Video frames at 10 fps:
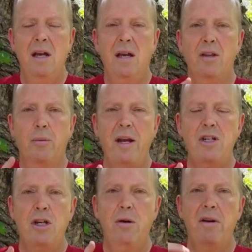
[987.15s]
The
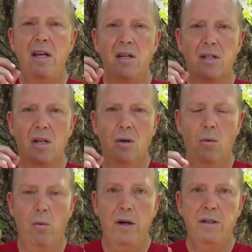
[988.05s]
ratio is
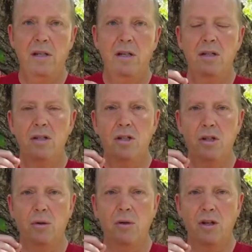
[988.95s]
1
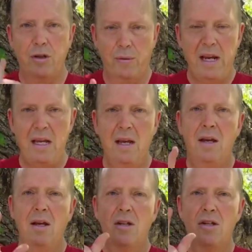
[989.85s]
to 3,
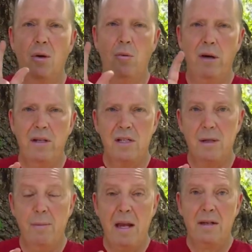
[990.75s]
so 1
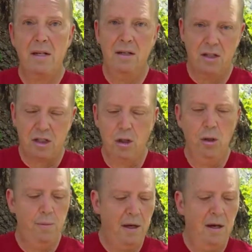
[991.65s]
cement
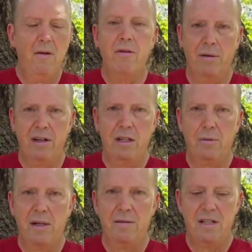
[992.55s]
scoop for every
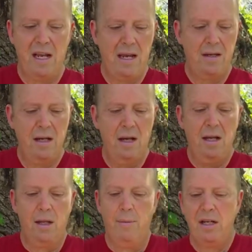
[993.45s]
3 of sand.
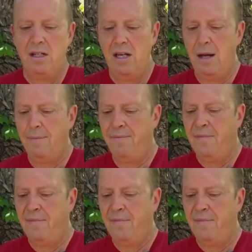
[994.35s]
You mix it up.